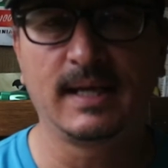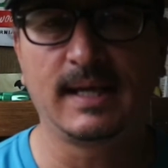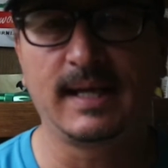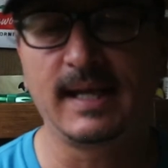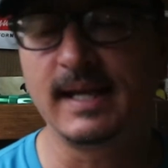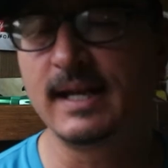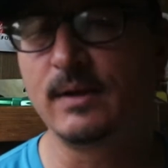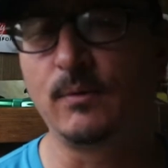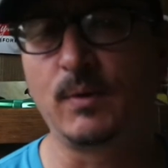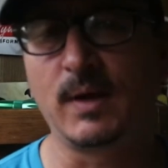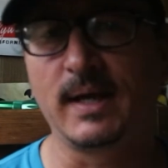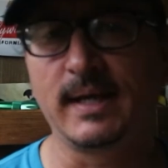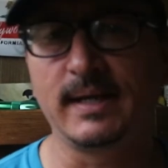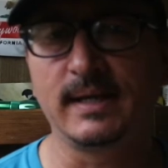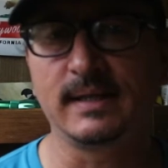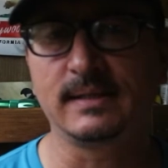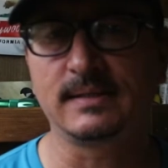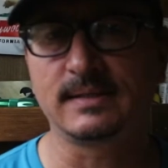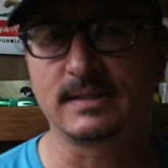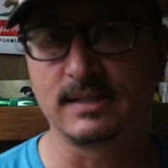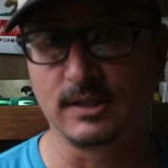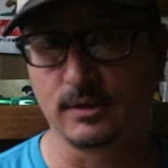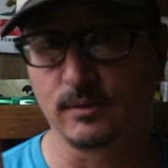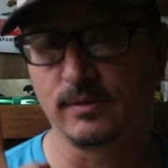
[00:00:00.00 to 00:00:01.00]
Anyway,
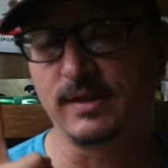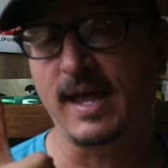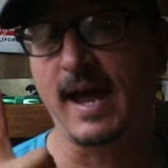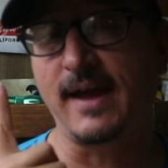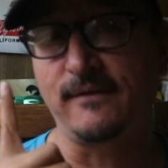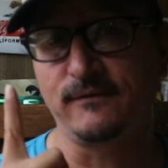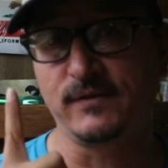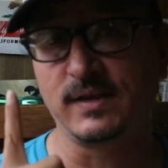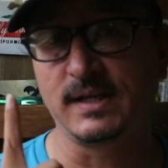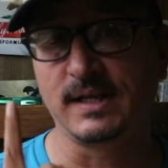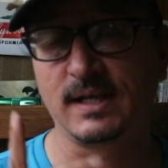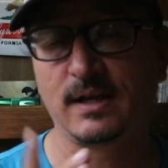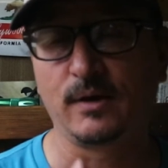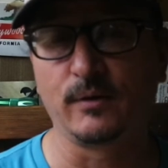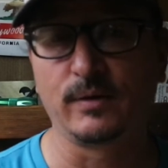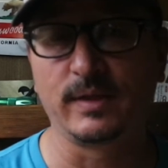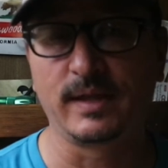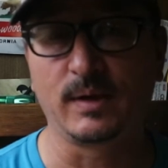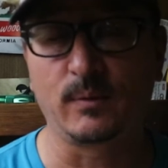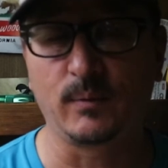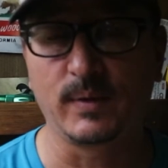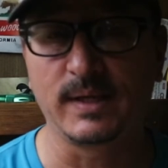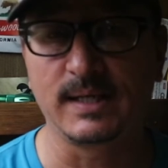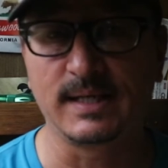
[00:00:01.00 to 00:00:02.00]
to that video
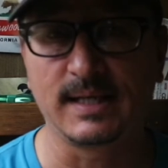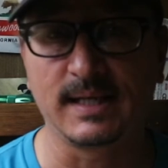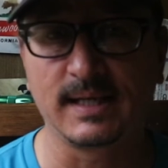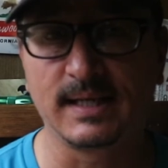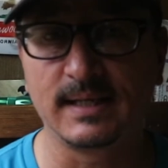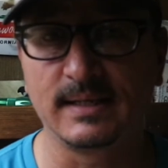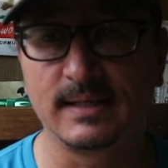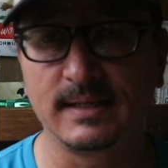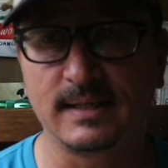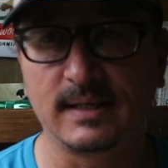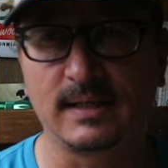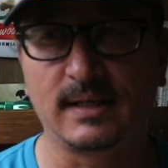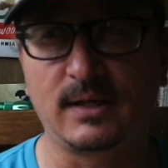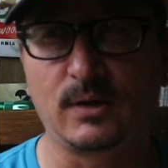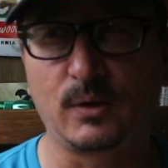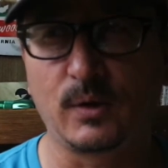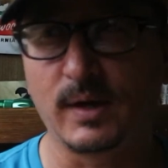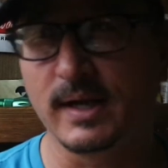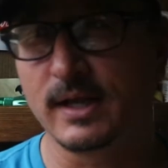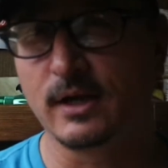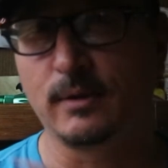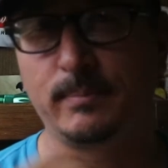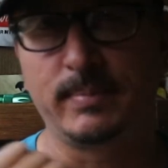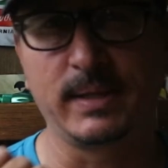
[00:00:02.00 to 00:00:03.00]
that we did,
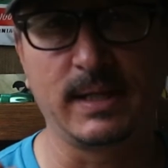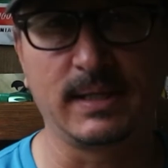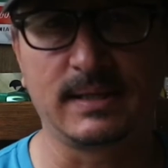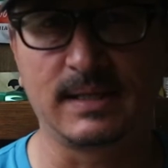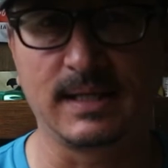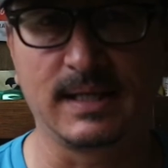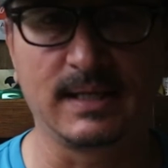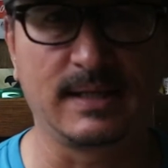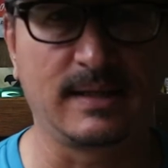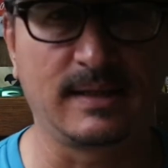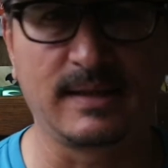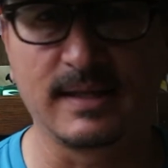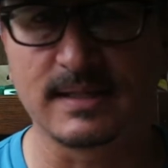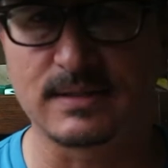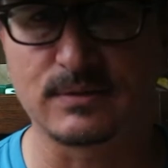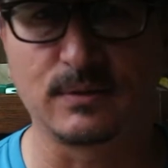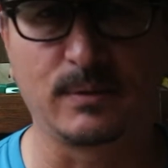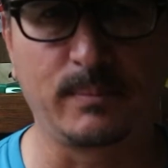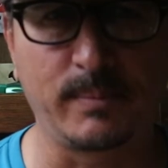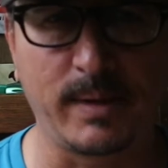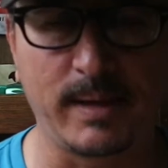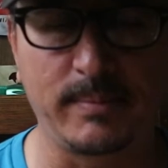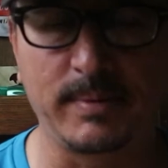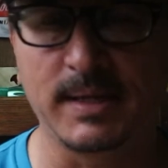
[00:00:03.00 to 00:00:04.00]
or it'll be at the end of this
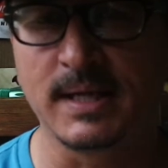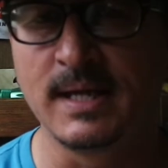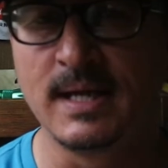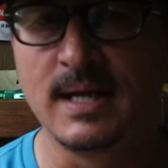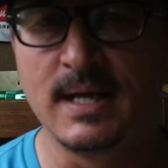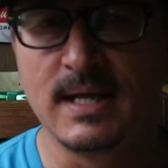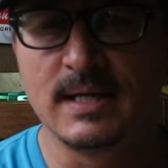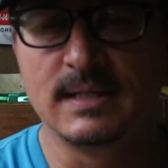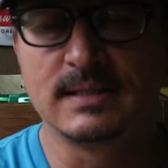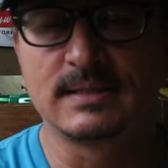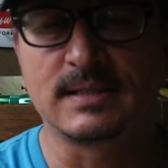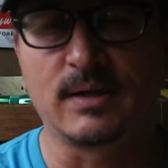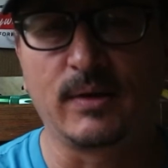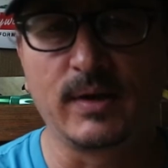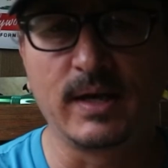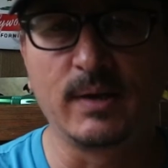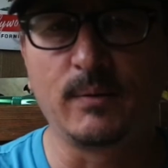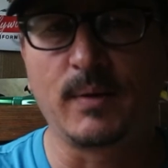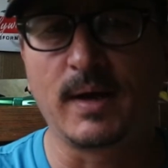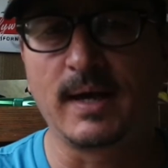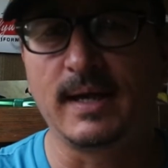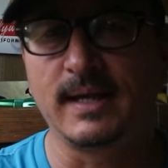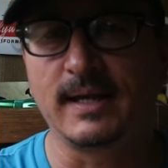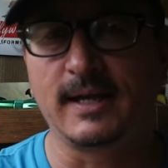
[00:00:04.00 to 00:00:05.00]
one maybe. So
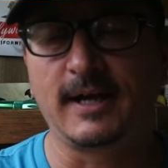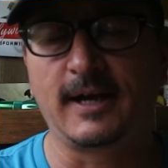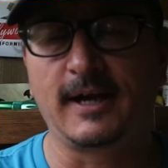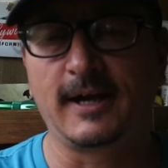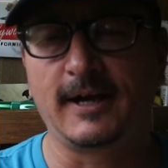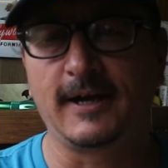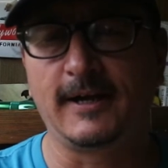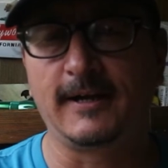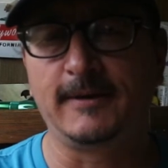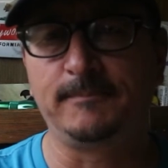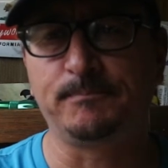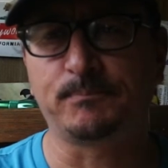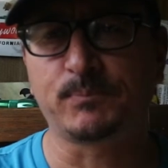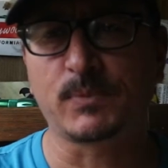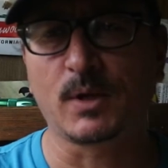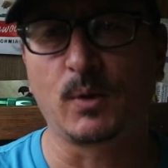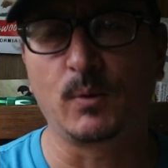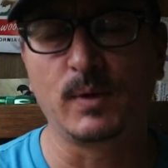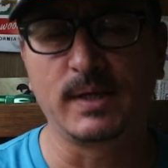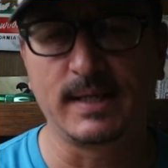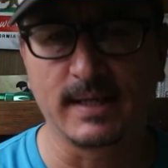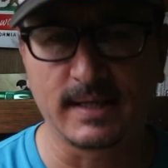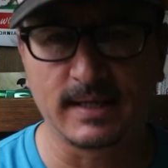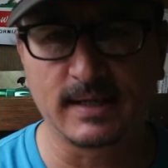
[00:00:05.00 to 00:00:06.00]
anyway, uh,
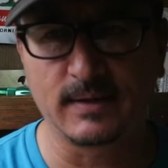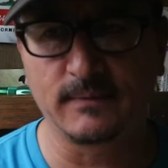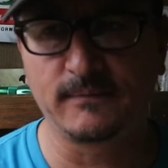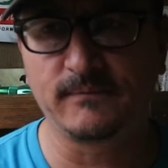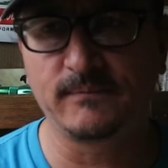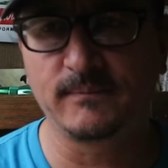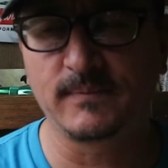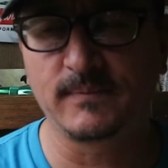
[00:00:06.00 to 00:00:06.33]
we did a